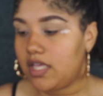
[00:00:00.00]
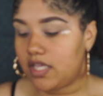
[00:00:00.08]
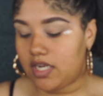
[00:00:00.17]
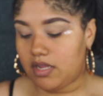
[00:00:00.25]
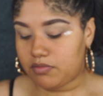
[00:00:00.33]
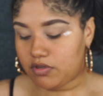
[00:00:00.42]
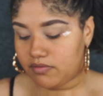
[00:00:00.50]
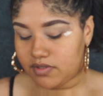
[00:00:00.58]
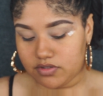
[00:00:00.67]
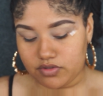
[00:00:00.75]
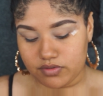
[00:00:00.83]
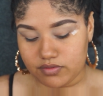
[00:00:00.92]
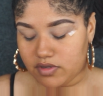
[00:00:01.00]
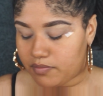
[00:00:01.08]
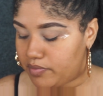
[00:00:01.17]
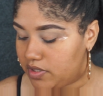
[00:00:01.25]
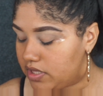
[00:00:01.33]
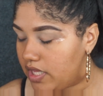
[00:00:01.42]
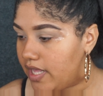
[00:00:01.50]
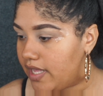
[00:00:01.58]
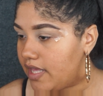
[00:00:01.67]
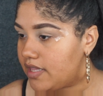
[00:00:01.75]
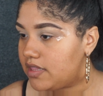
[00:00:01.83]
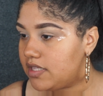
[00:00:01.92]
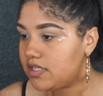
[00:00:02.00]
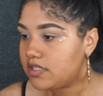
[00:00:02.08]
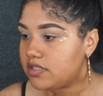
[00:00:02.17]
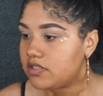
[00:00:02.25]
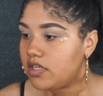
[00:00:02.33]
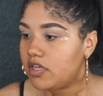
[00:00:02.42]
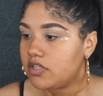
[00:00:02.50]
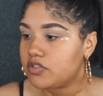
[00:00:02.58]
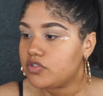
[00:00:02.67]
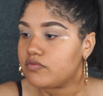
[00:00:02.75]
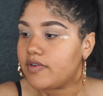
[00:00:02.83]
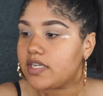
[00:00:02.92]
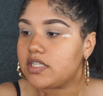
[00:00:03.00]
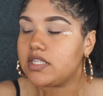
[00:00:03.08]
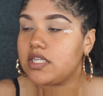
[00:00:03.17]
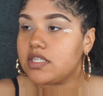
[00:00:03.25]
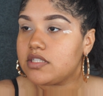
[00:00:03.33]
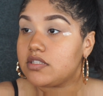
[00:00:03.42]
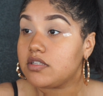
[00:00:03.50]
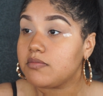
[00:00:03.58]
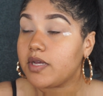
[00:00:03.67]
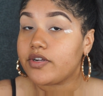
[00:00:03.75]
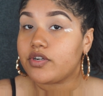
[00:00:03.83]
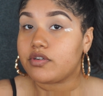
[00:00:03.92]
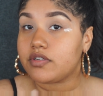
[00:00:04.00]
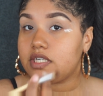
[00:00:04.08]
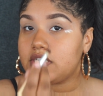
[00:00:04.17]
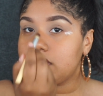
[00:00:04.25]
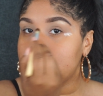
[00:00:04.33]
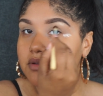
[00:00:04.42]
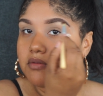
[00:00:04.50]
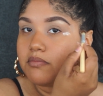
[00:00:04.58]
And I'm going to apply this directly into my crease,